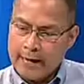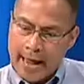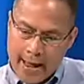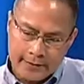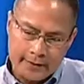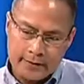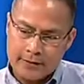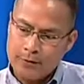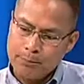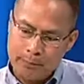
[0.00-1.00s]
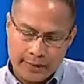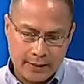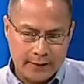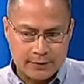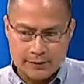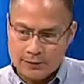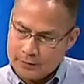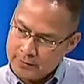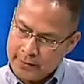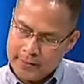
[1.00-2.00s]
Axes, picks,
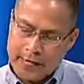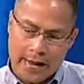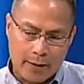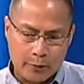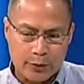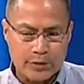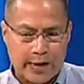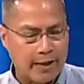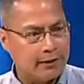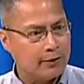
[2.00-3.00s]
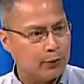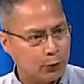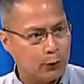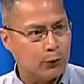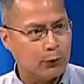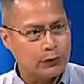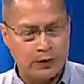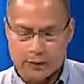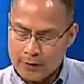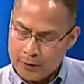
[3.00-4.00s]
sledgehammers, Halligan tools,
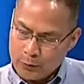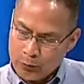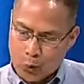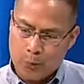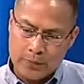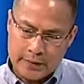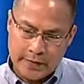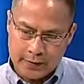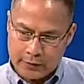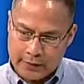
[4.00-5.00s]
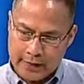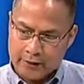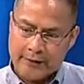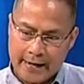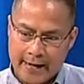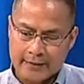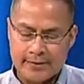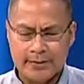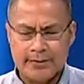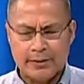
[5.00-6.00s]
ropes, extra air
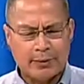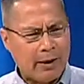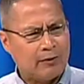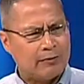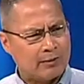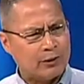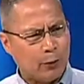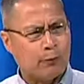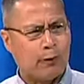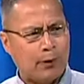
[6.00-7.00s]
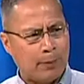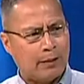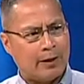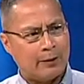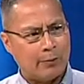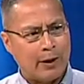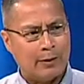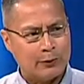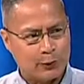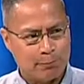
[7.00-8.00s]
tanks. It's over a couple 100
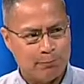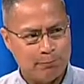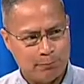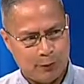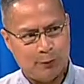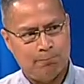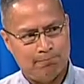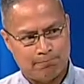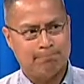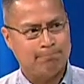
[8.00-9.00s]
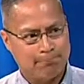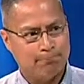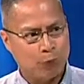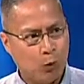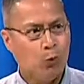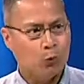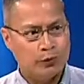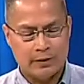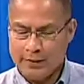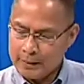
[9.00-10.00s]
pounds of
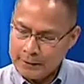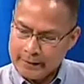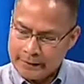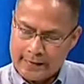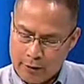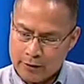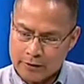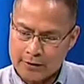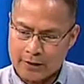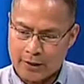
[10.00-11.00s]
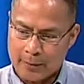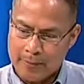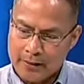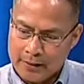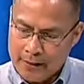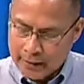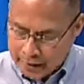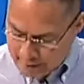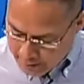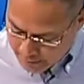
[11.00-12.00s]
tools, and they lay it down in a tarp,
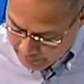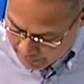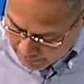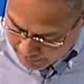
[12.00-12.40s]
and then